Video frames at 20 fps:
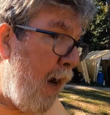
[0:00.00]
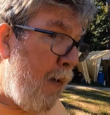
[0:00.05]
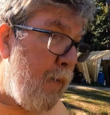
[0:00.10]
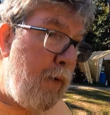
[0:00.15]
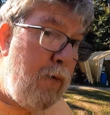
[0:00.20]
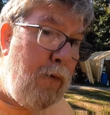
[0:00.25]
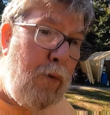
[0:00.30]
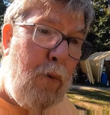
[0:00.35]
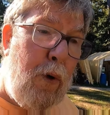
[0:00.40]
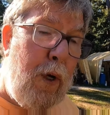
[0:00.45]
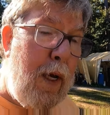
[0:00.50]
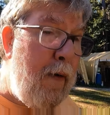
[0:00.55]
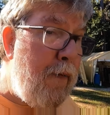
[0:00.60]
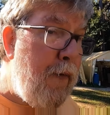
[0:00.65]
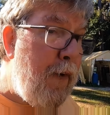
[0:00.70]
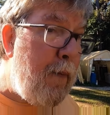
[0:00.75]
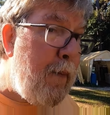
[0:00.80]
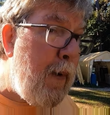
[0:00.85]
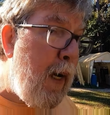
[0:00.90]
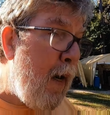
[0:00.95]
I was
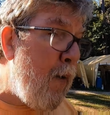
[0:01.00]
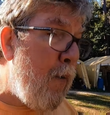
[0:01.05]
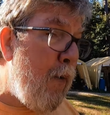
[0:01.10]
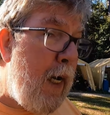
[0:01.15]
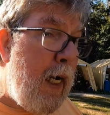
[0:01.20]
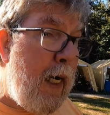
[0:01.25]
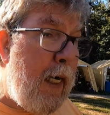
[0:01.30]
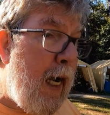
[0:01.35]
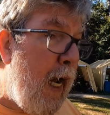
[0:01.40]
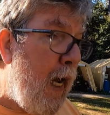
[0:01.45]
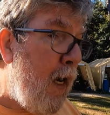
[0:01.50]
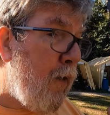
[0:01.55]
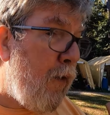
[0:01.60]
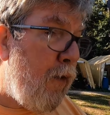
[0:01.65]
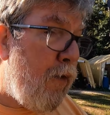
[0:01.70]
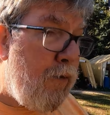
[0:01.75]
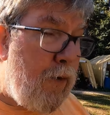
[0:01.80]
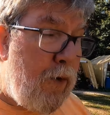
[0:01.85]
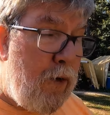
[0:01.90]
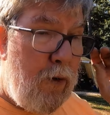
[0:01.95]
weaving my way
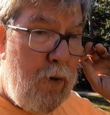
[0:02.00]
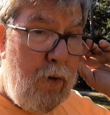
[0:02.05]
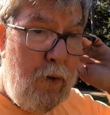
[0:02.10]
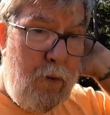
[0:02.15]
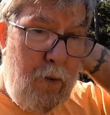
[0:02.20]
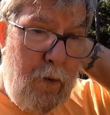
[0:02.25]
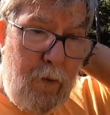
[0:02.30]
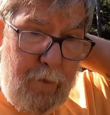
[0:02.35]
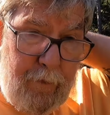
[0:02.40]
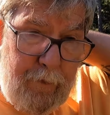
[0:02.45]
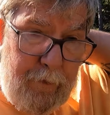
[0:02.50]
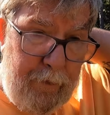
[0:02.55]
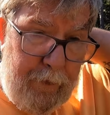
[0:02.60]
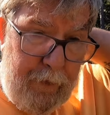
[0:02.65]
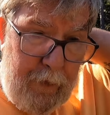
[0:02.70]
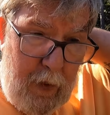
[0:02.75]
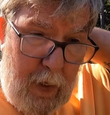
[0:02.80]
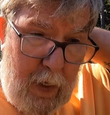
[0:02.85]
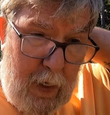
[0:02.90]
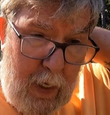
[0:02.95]
down through,
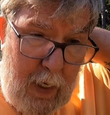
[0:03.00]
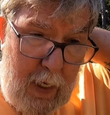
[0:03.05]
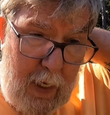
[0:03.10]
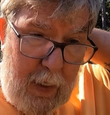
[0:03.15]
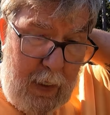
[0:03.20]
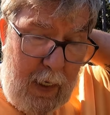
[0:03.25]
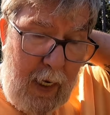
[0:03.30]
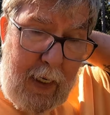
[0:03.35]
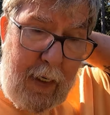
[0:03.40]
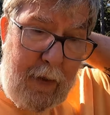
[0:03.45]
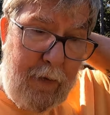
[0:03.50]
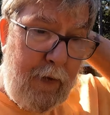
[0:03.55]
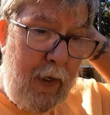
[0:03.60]
and like I